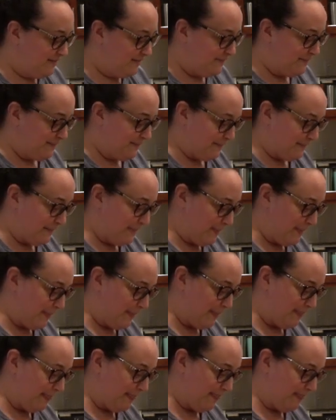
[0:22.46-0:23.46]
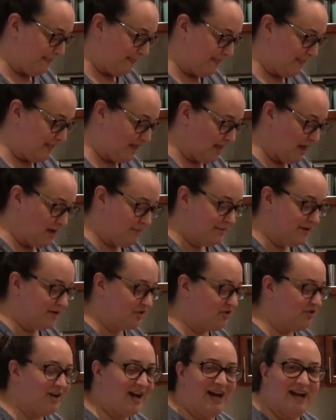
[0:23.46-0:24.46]
I'm going to
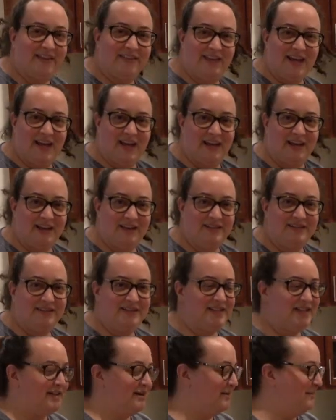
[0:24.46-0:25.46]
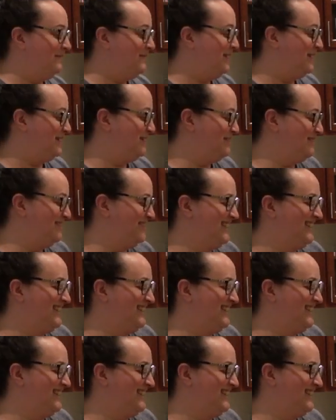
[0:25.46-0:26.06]
crack the eggs, and I'm going